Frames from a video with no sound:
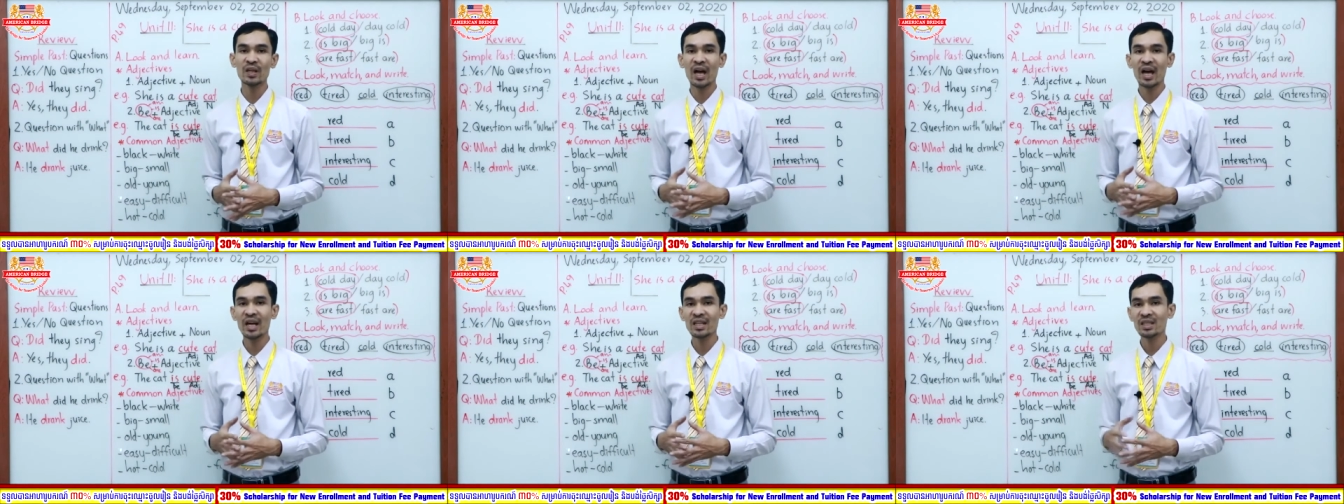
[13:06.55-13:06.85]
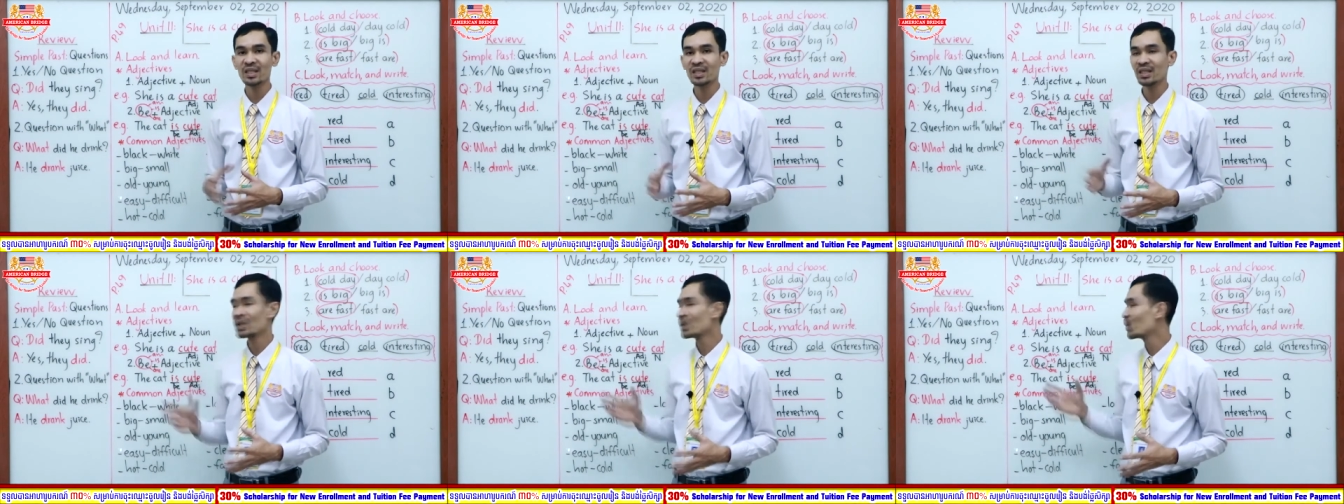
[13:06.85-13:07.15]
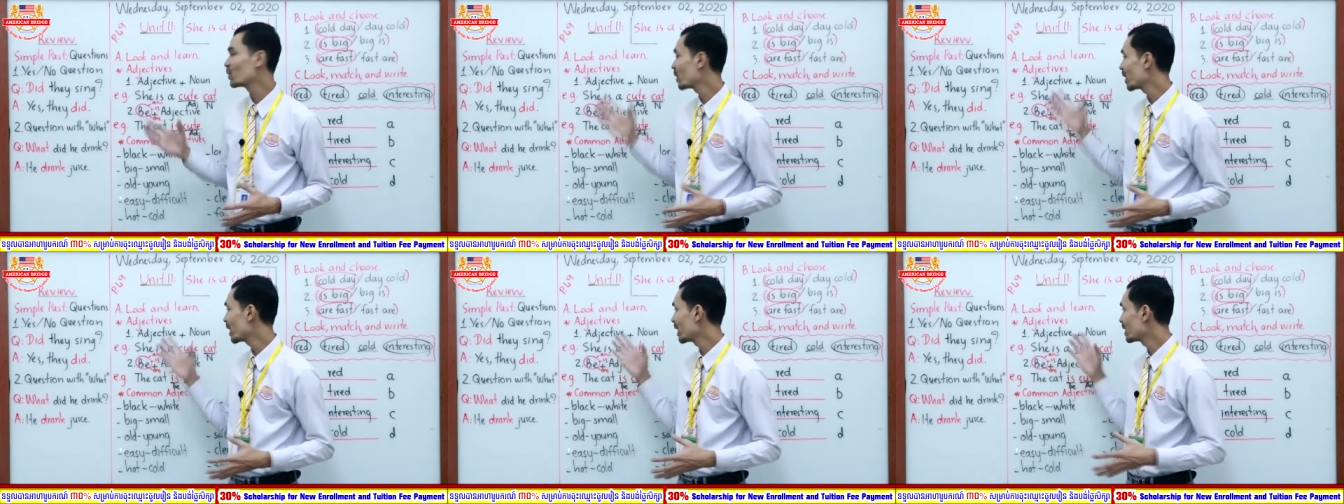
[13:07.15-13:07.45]

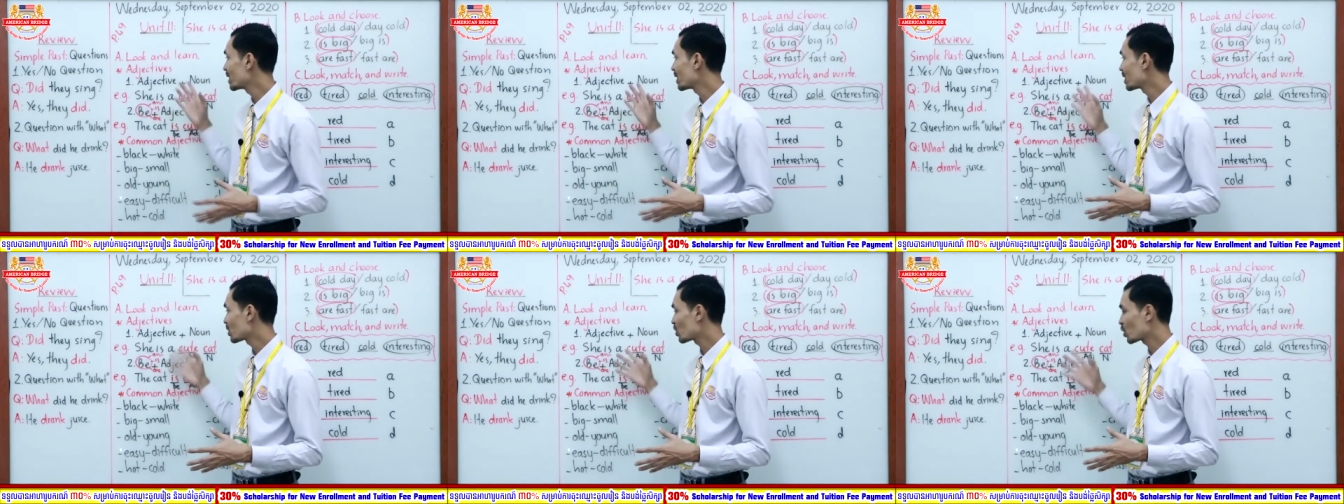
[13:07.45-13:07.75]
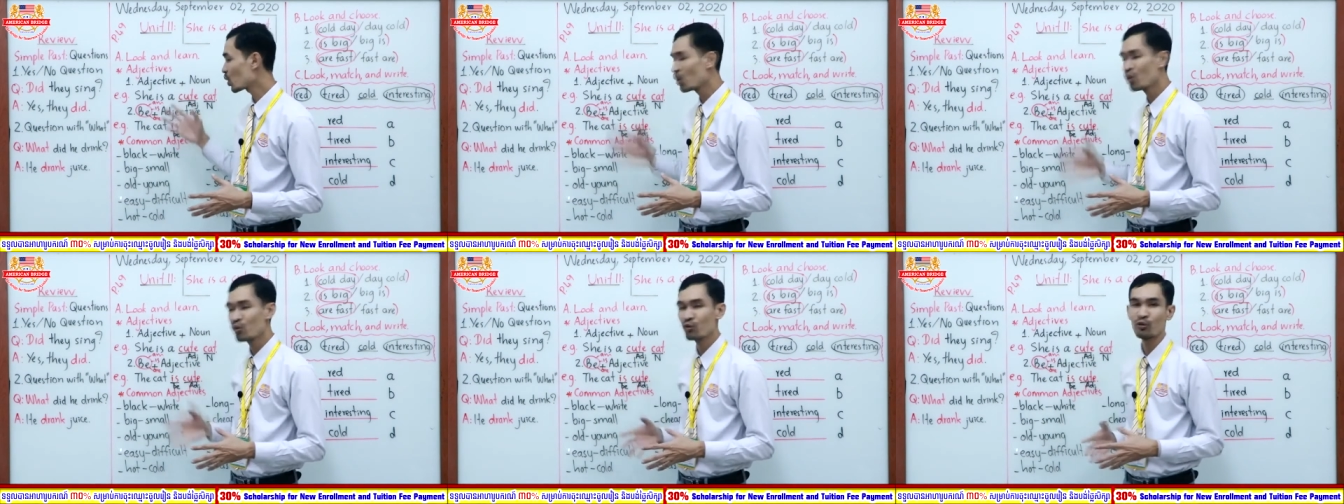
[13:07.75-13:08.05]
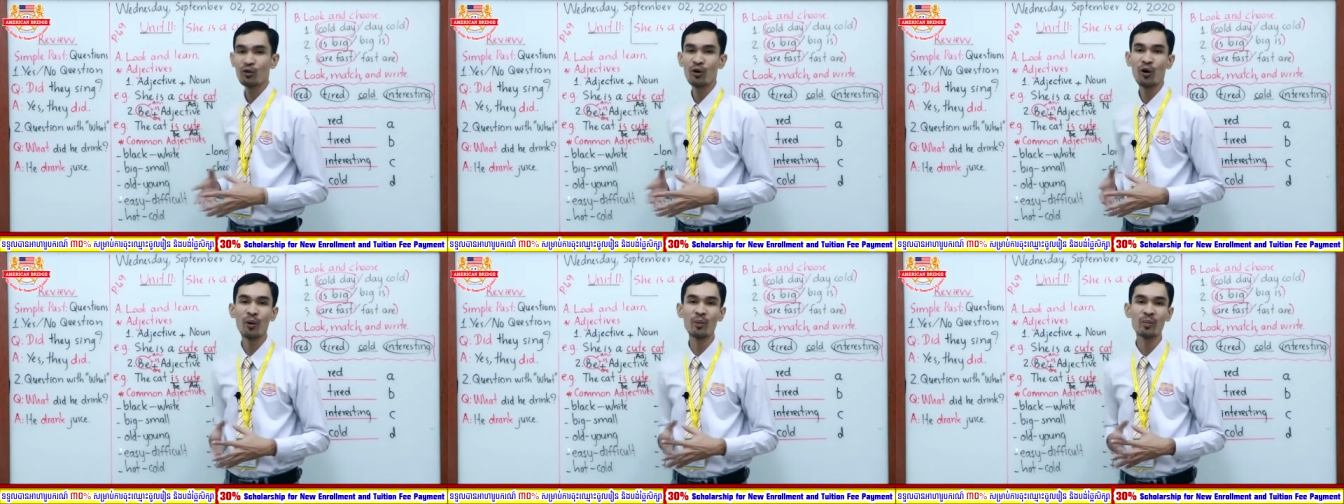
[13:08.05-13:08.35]
adjective in the two
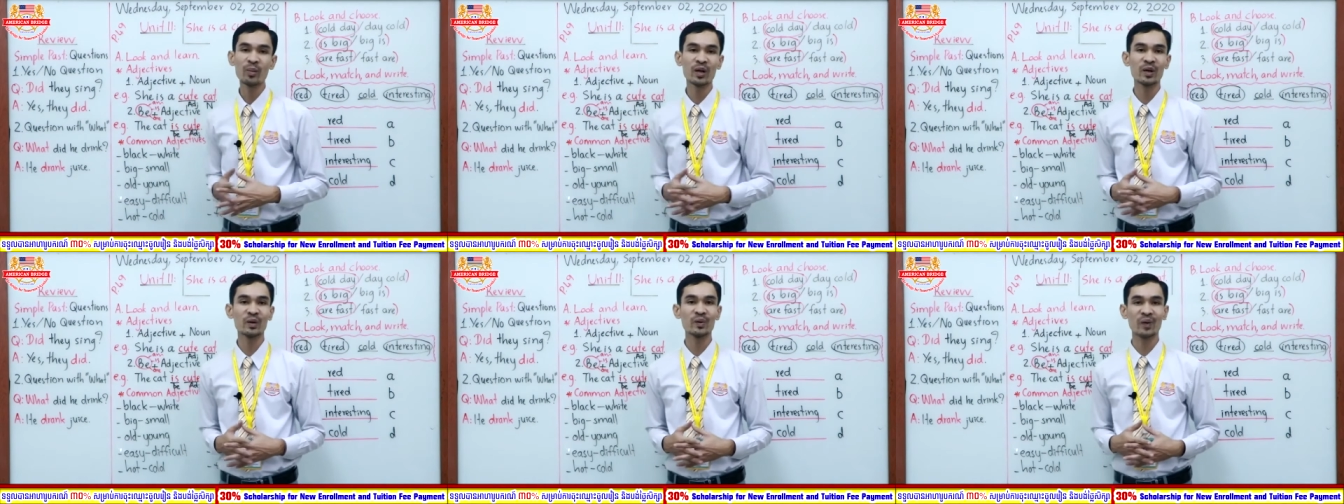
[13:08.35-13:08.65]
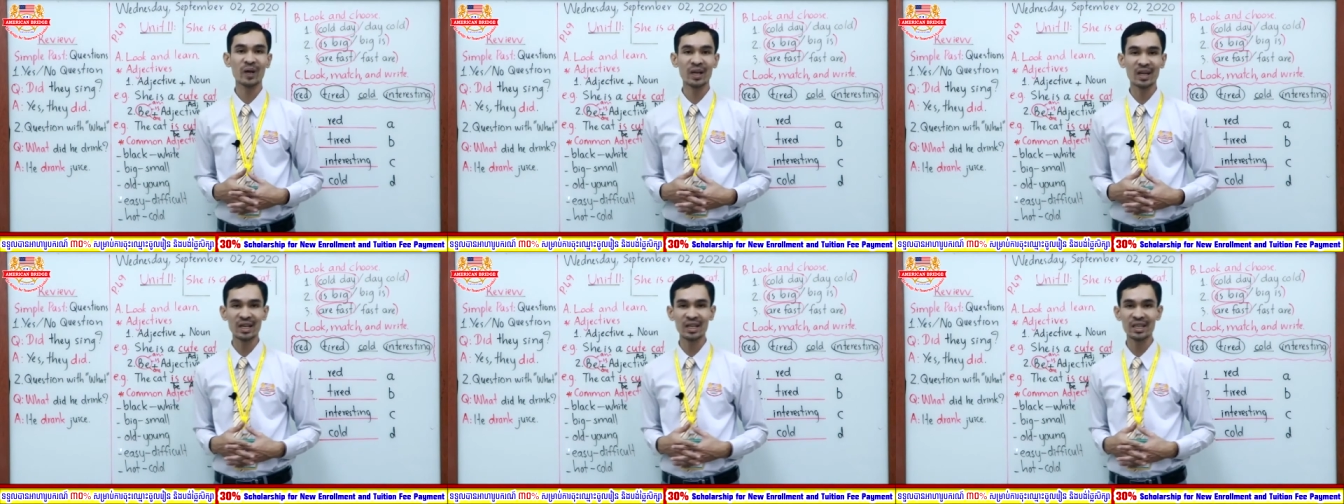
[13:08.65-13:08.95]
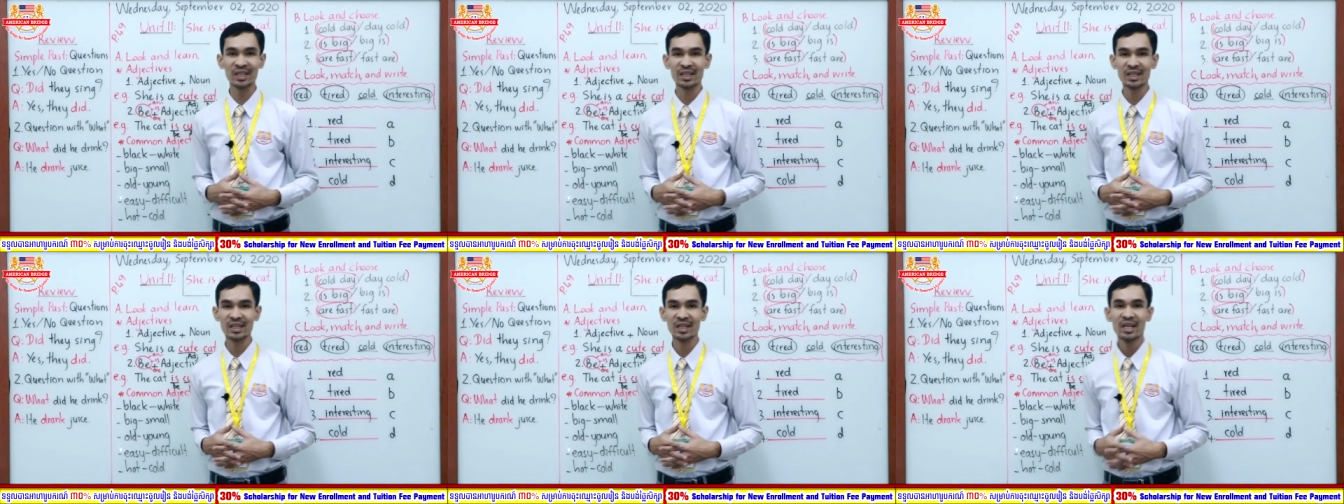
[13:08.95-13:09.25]
form
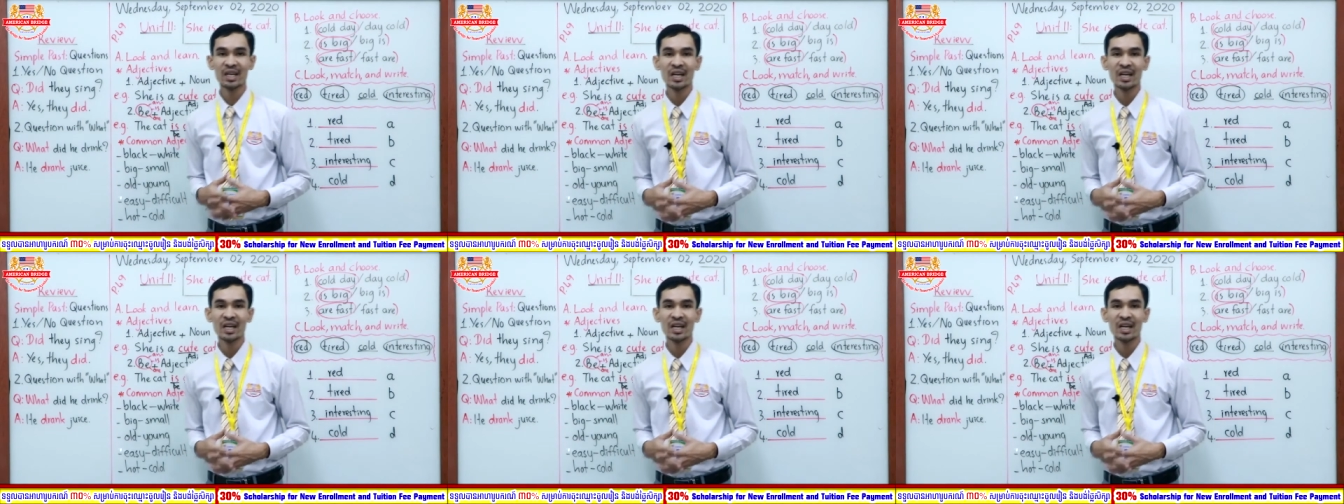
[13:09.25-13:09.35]
correctly.